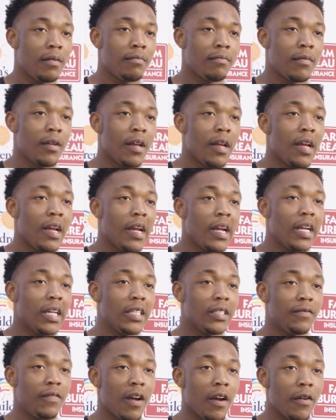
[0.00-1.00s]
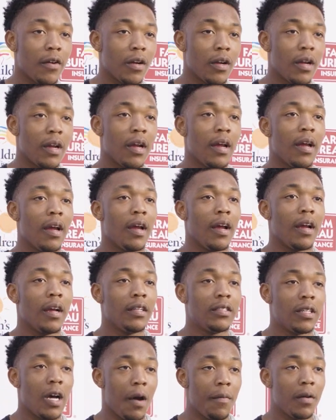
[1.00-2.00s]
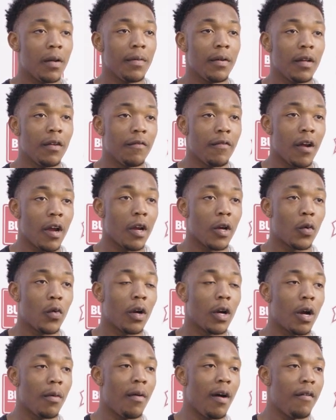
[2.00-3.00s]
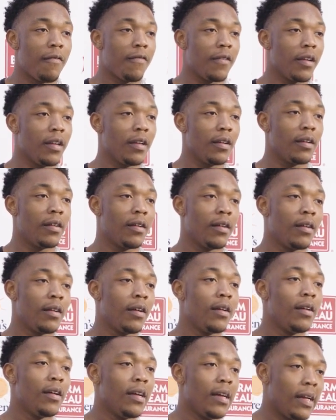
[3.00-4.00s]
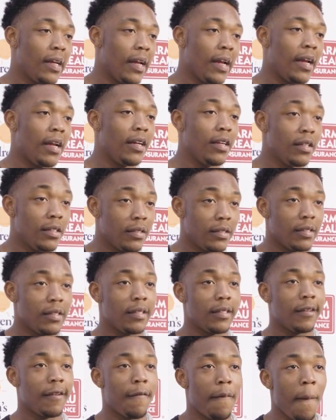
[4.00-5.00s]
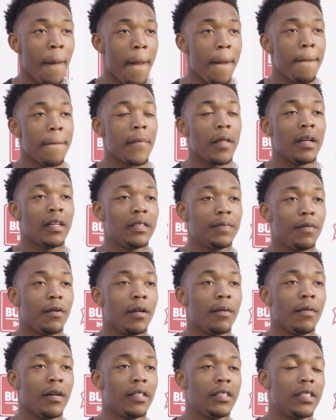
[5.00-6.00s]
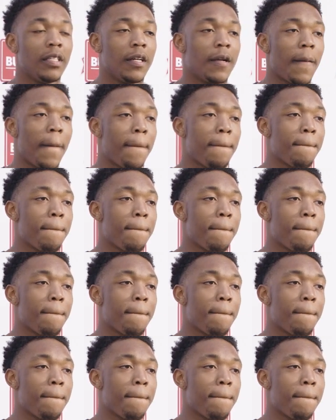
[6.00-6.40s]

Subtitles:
aspects? He taught me to be very quick on my feet. Yeah, that's pretty much it.